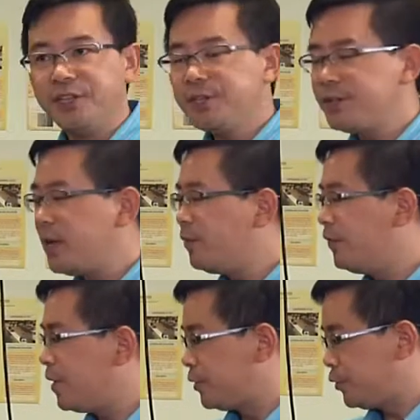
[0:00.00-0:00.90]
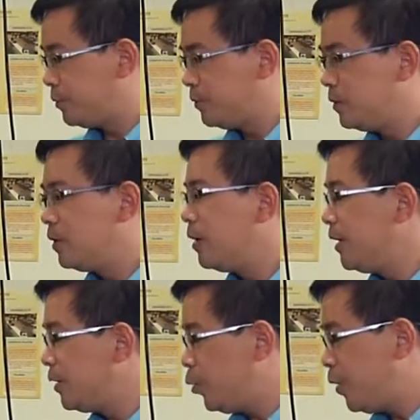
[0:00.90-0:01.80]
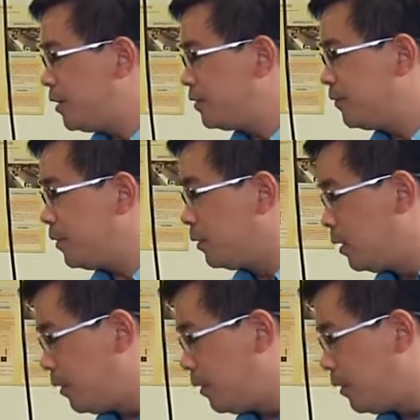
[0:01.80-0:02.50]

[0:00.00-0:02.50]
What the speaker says: this step finished, increase the